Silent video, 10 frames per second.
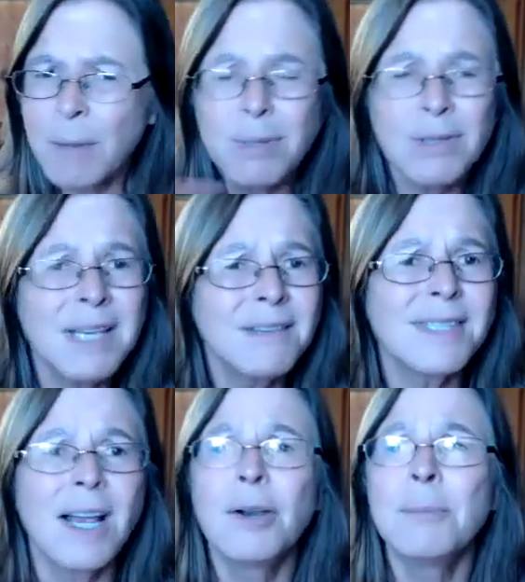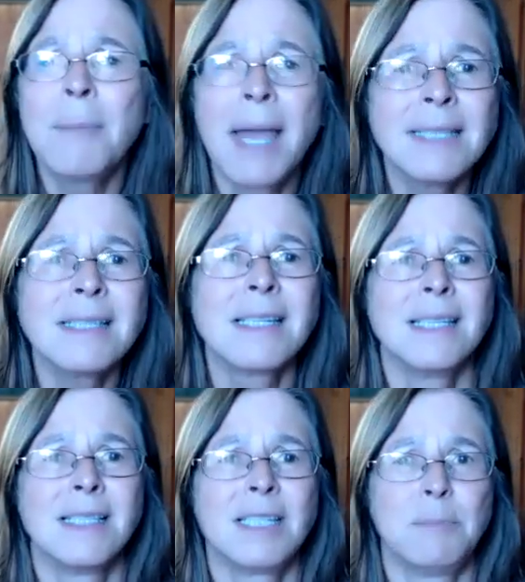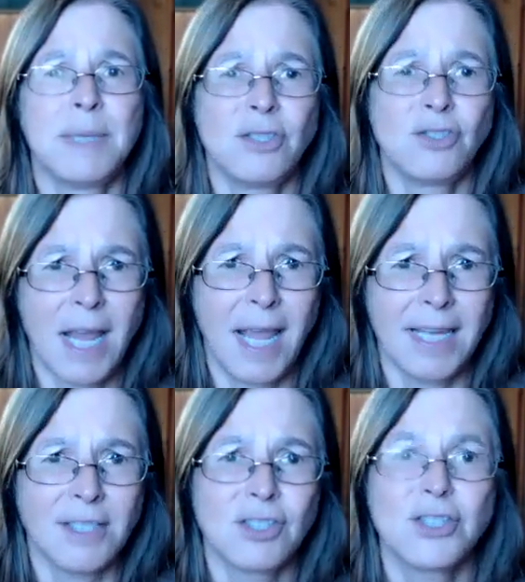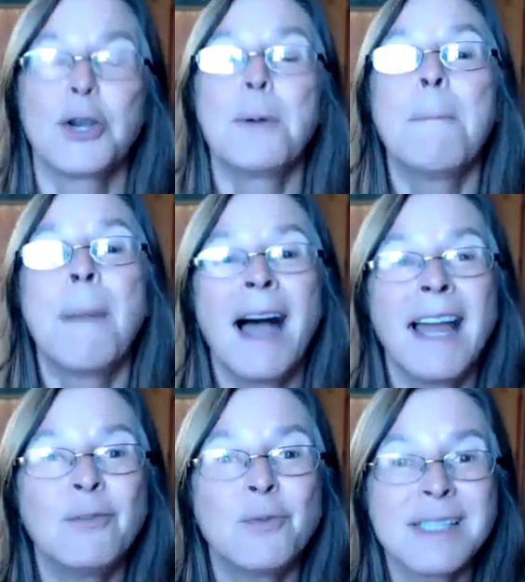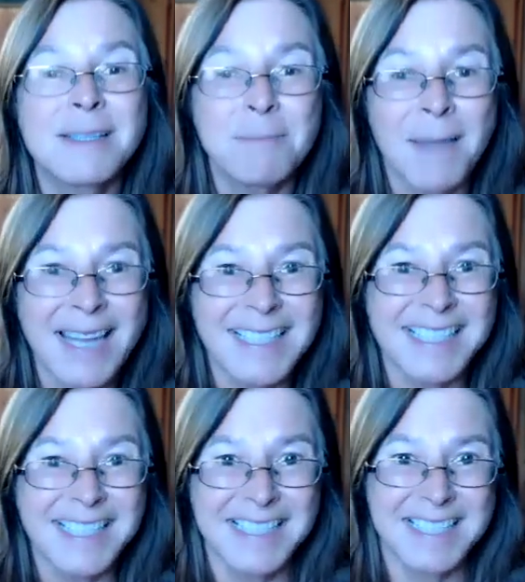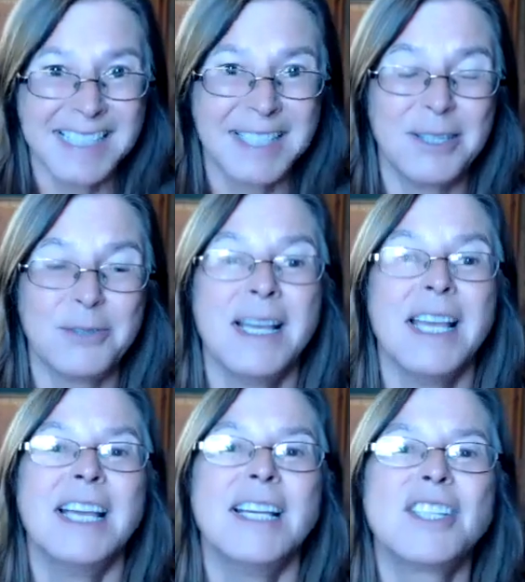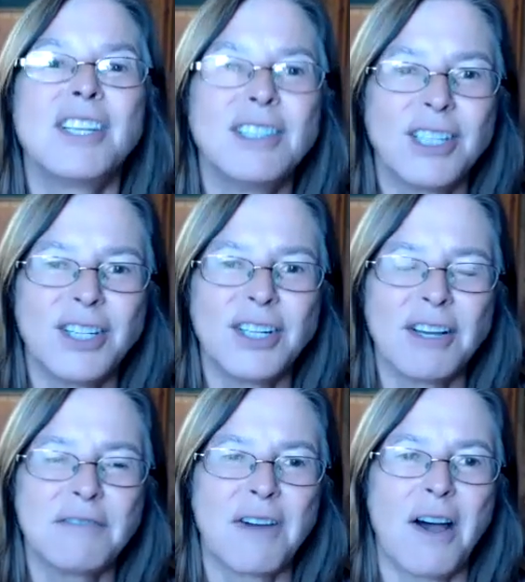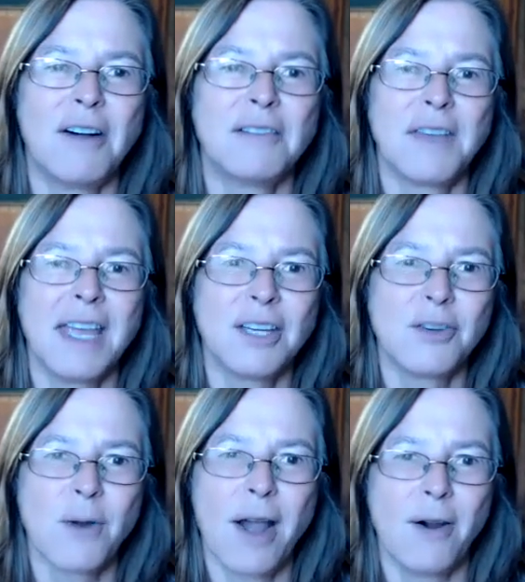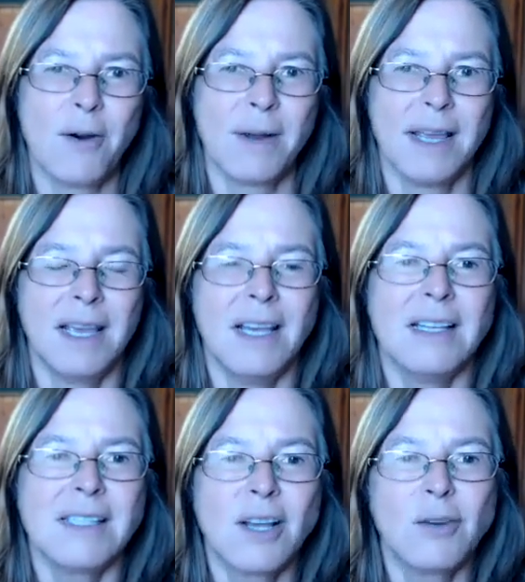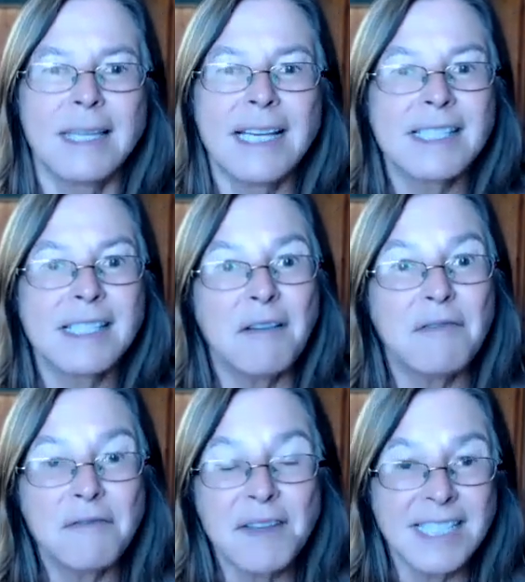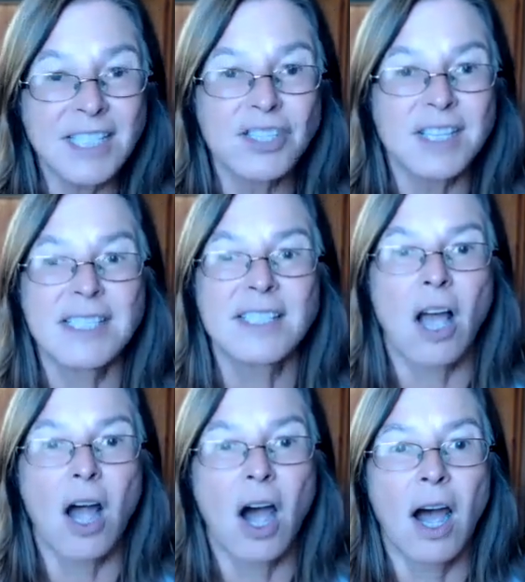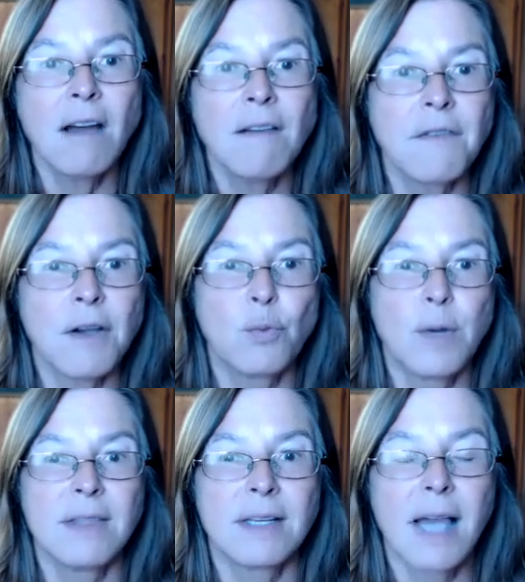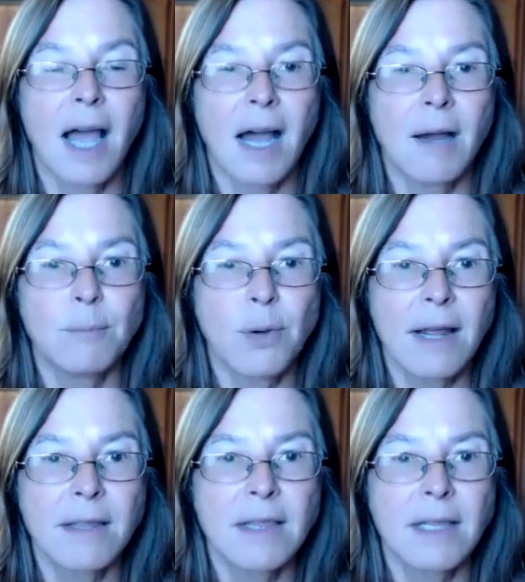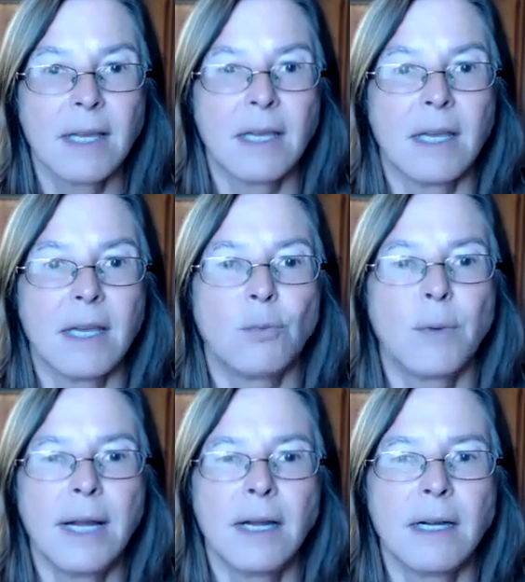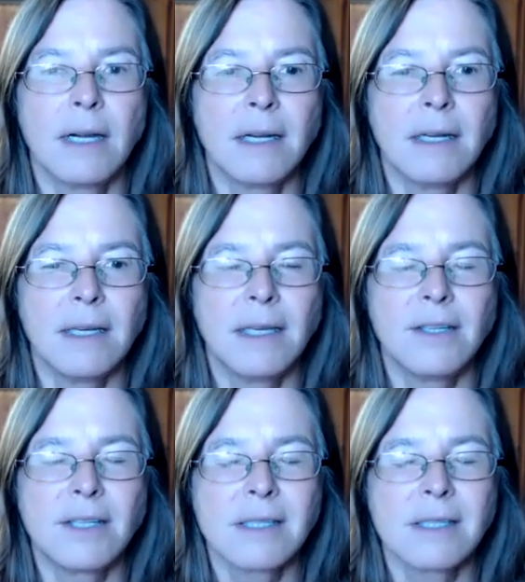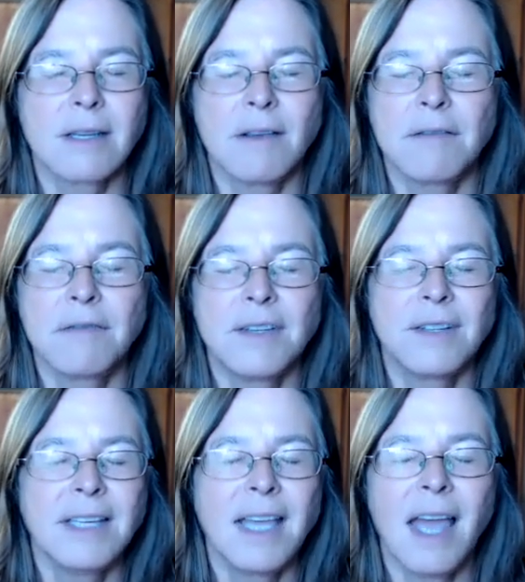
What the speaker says: Beliefs are meant to be changed. Her mind was meant to continue to learn, evolve, and grow. So let's finish this off with the calm breath where you just feel the